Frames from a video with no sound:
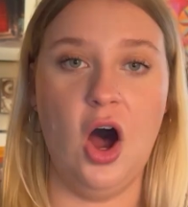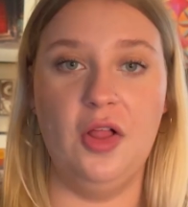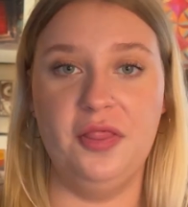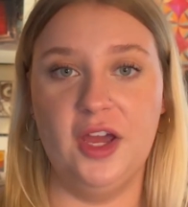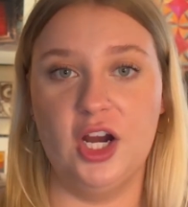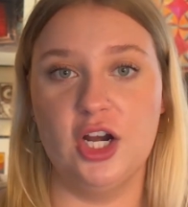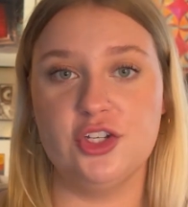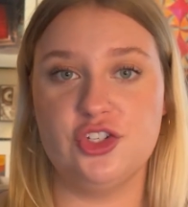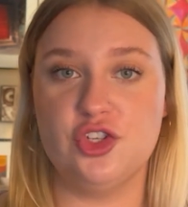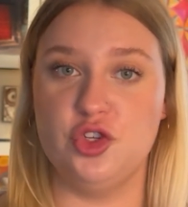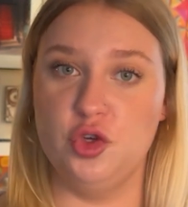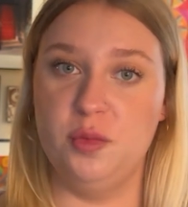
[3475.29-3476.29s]
On their
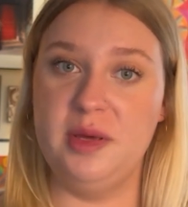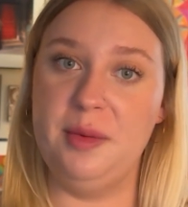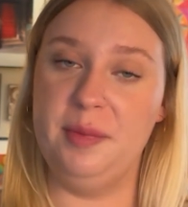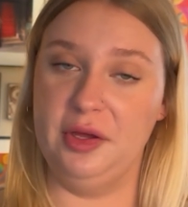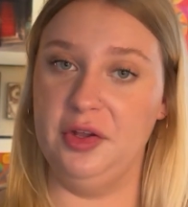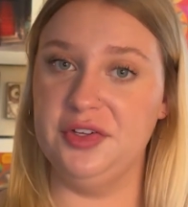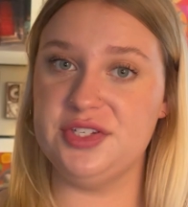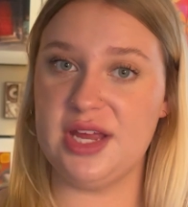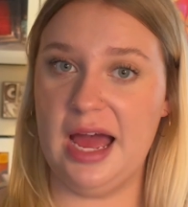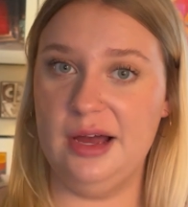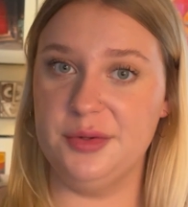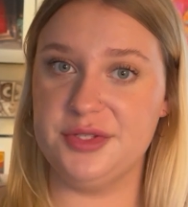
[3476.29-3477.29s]
to be built
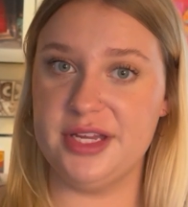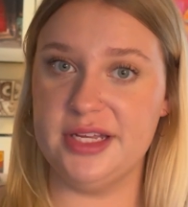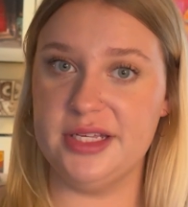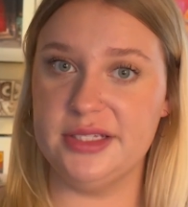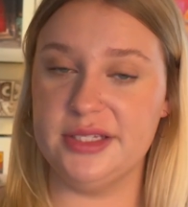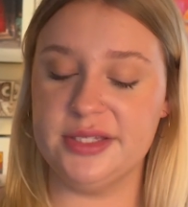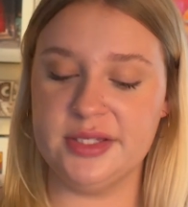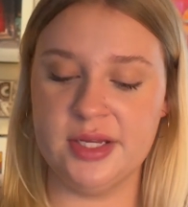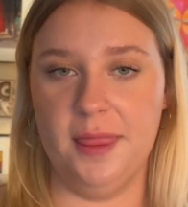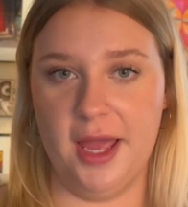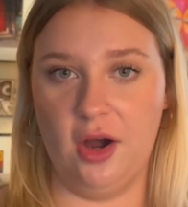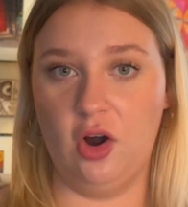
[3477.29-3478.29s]
houses,
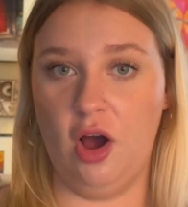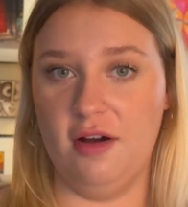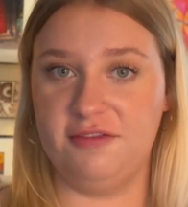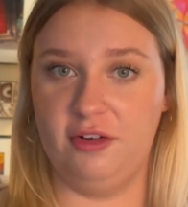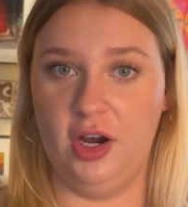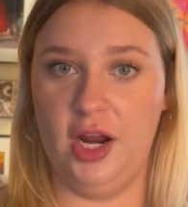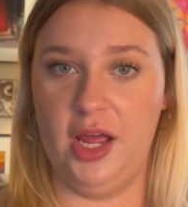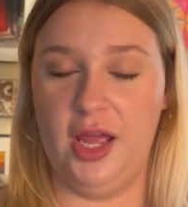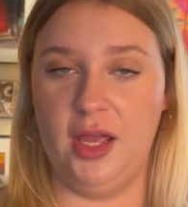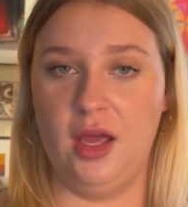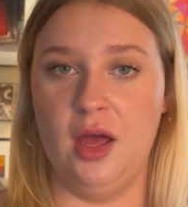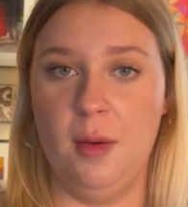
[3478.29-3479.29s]
they are
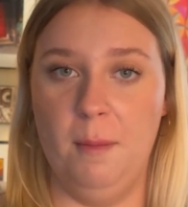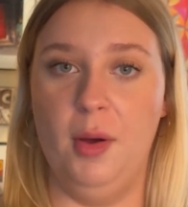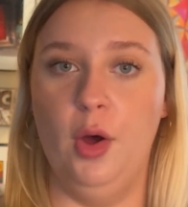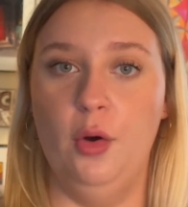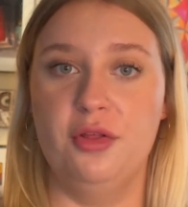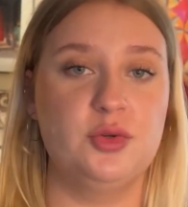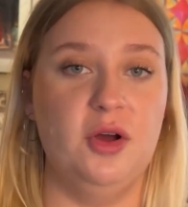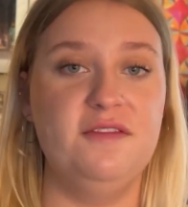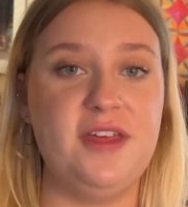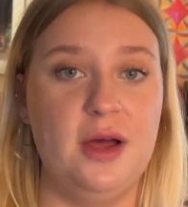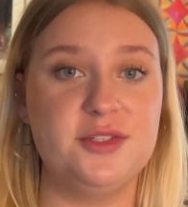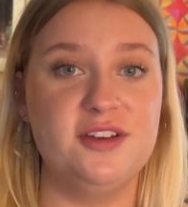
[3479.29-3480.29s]
offering both
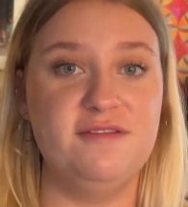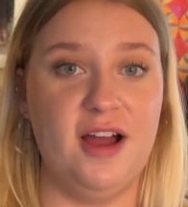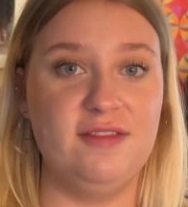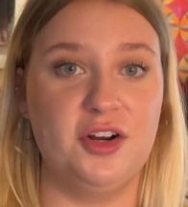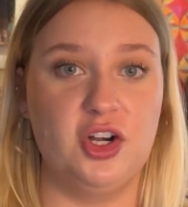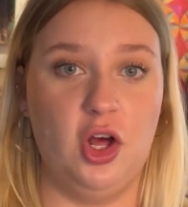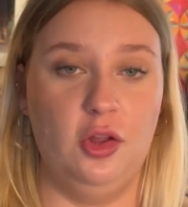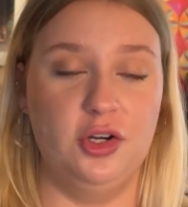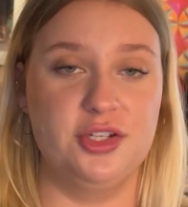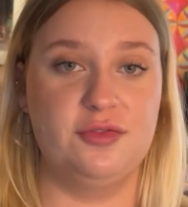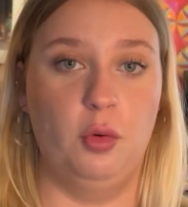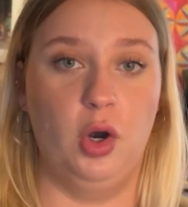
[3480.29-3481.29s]

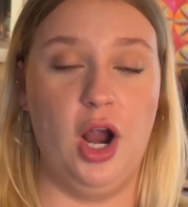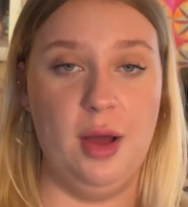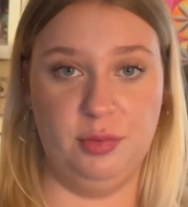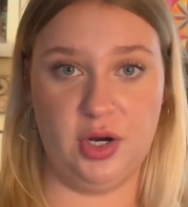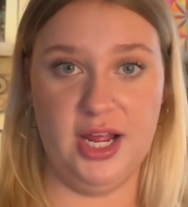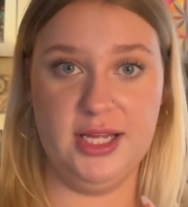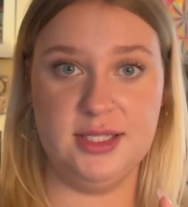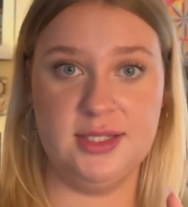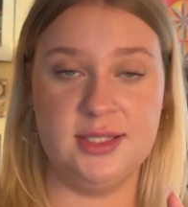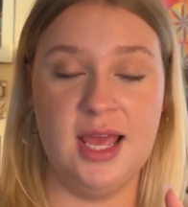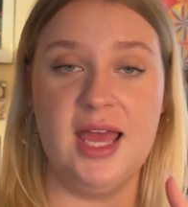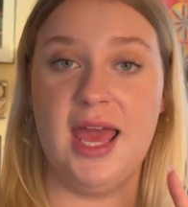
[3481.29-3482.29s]
$12,500 for
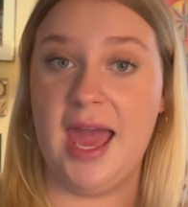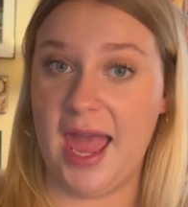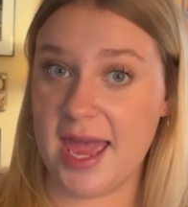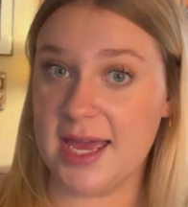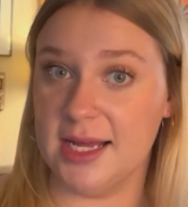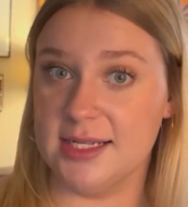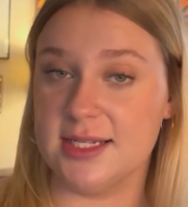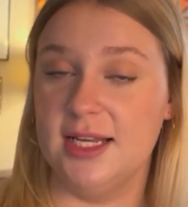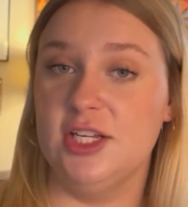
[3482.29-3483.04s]
upgrades and an